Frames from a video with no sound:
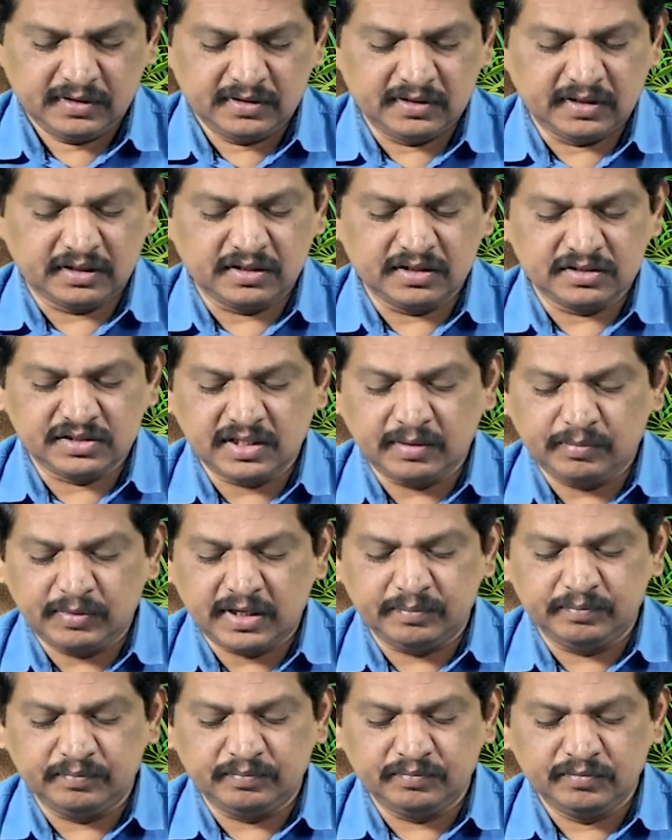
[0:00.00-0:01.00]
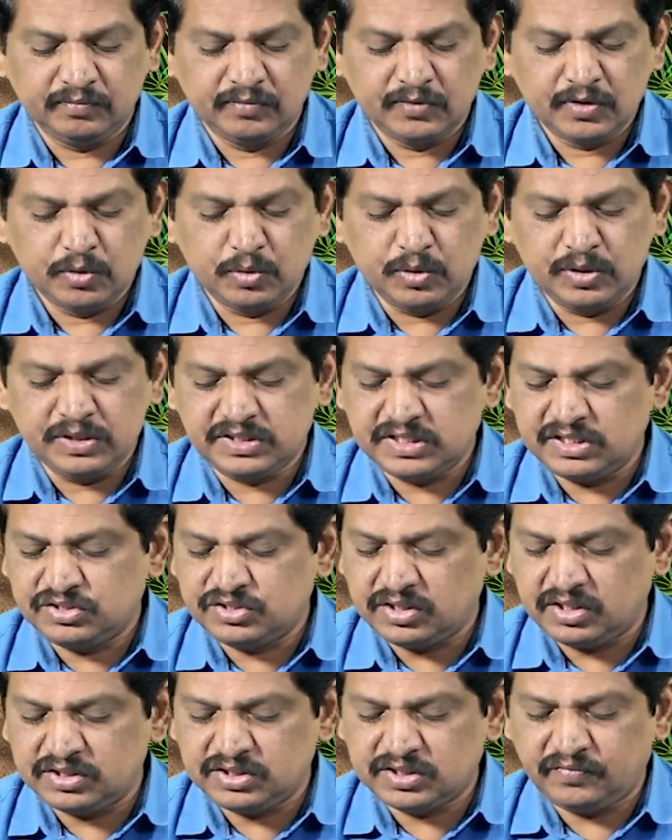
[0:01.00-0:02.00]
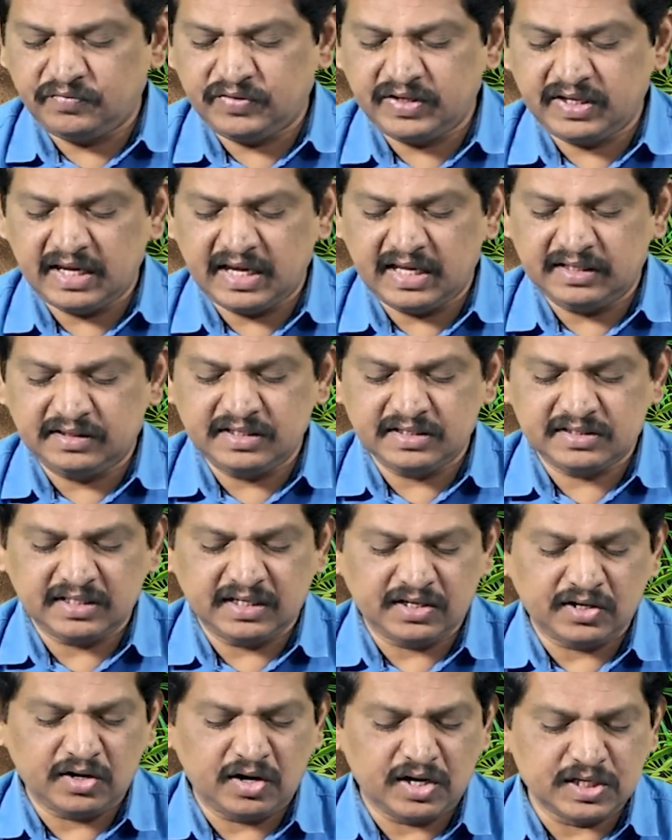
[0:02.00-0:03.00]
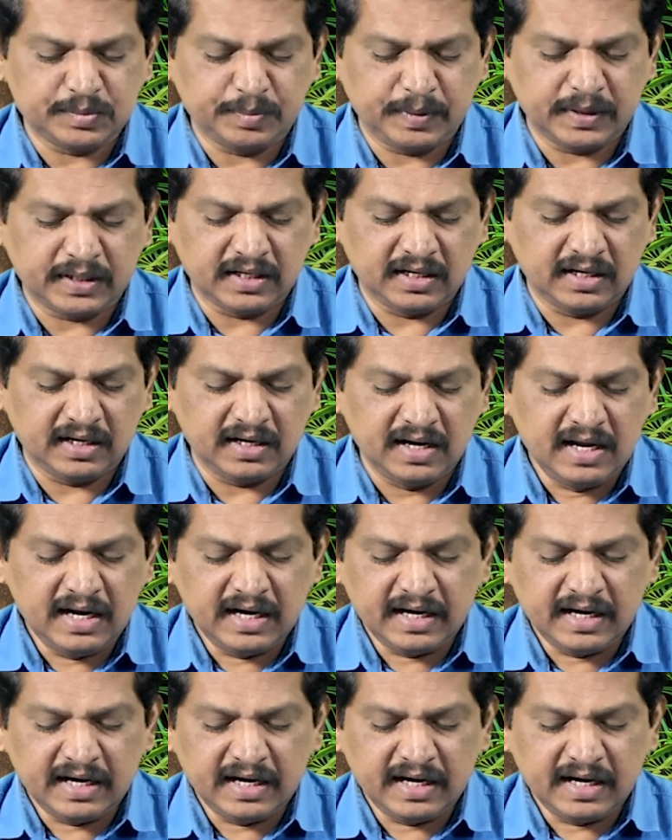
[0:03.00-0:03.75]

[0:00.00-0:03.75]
Dr. Samaram, who is in charge of the Atheist Center Hospital,